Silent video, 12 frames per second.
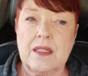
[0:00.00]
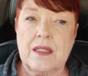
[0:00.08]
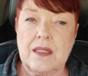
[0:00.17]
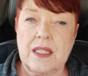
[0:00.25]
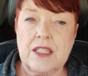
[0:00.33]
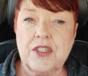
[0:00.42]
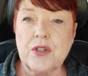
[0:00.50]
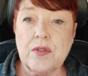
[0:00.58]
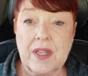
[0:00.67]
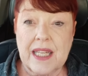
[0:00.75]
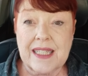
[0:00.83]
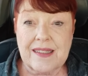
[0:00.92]
these are
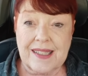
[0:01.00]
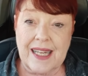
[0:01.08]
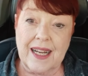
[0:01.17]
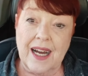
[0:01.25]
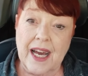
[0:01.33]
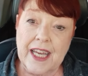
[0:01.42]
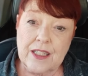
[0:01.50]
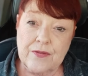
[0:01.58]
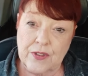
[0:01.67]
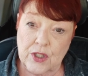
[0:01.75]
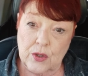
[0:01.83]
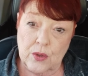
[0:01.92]
things that I
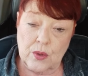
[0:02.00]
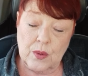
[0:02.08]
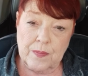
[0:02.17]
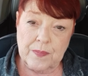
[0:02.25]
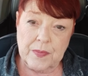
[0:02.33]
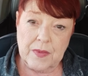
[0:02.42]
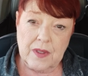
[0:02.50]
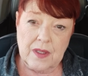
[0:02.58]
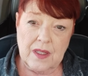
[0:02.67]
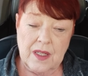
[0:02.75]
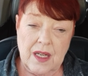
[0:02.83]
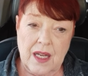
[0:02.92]
view,
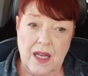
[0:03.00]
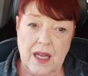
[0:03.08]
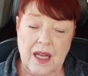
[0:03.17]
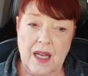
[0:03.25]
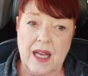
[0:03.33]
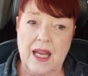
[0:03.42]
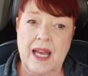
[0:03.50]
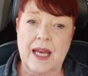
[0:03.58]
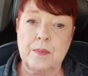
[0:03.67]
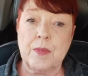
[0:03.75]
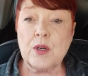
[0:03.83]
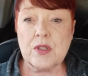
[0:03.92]
and
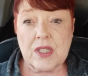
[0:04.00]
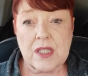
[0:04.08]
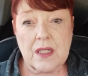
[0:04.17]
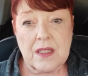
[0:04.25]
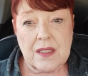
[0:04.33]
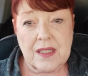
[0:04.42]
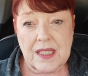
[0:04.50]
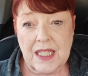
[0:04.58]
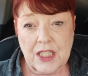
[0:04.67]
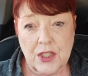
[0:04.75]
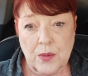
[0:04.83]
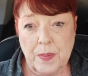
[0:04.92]
most
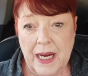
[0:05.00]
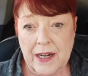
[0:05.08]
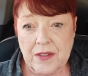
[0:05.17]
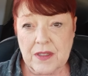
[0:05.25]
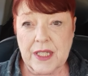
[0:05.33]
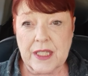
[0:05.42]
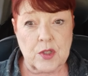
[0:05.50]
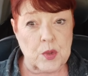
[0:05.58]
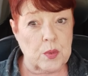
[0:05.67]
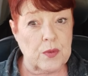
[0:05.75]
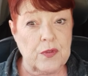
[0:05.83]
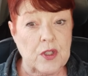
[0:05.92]
senior paralegals
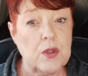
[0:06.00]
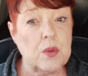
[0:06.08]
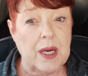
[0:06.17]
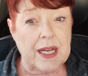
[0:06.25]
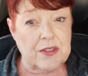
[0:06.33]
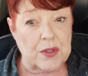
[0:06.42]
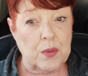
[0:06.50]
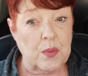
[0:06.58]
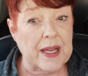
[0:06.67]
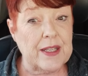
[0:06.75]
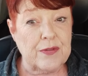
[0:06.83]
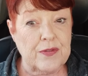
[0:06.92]
will view as a
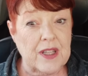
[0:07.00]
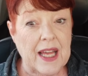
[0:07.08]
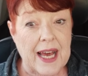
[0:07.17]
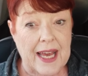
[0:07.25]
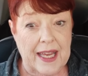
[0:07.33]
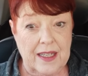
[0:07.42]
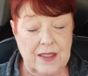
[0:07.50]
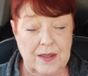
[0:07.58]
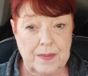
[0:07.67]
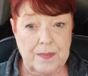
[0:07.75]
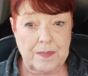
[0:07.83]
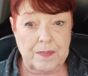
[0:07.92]
red flag
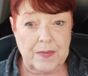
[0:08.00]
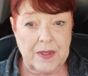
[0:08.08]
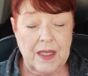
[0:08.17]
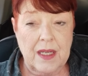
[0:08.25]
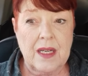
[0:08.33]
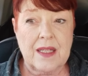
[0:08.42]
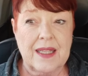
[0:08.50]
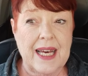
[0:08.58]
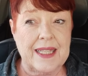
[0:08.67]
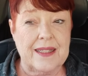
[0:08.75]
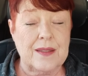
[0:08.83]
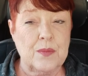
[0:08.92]
that
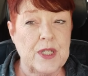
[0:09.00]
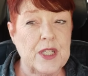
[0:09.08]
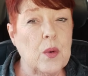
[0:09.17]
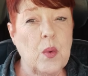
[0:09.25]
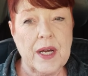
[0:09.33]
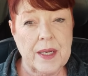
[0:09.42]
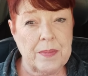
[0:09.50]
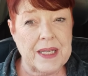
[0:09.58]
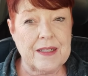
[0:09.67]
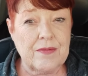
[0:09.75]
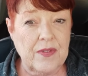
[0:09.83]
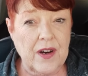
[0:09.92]
we don't want to be
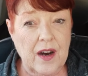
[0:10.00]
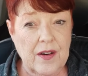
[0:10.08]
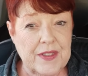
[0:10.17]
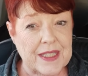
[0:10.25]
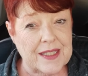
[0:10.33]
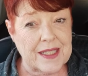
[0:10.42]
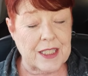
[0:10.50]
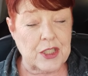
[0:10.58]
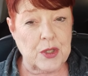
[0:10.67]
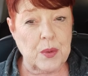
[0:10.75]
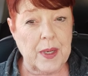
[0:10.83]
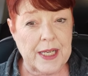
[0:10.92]
involved in
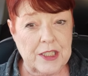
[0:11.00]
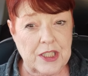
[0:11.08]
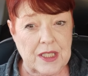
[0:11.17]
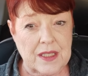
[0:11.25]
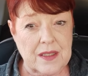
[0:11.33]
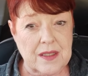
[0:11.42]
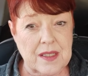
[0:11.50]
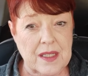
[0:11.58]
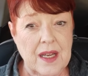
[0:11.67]
situations